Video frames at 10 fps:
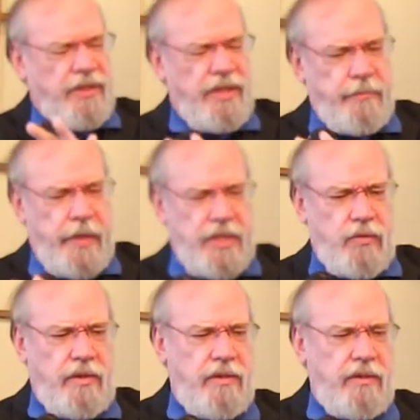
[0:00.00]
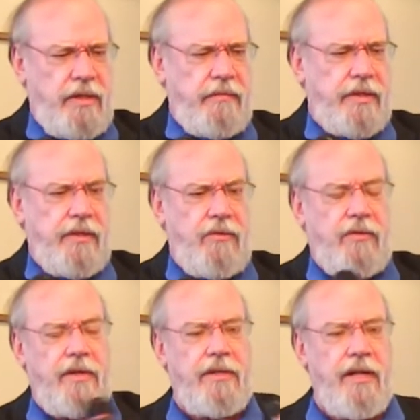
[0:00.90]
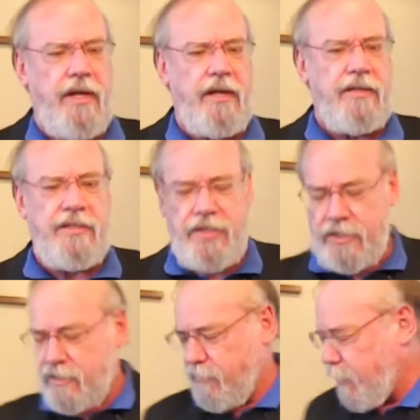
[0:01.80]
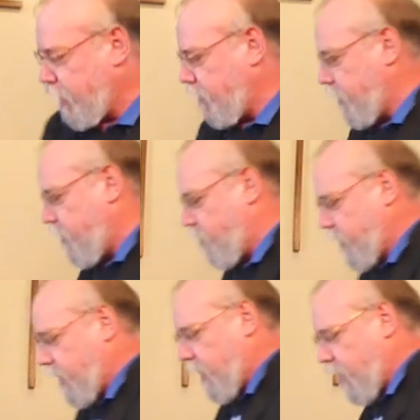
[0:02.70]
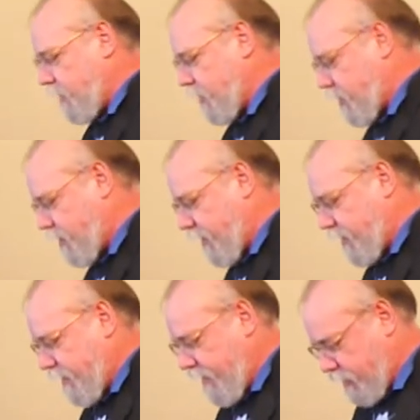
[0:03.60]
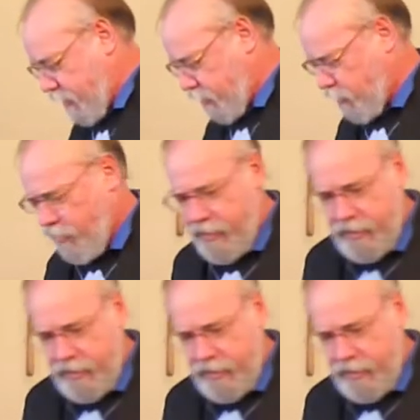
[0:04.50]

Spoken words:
Getting Past What You Never Get Over, since many of you don't read, I'll just there's a story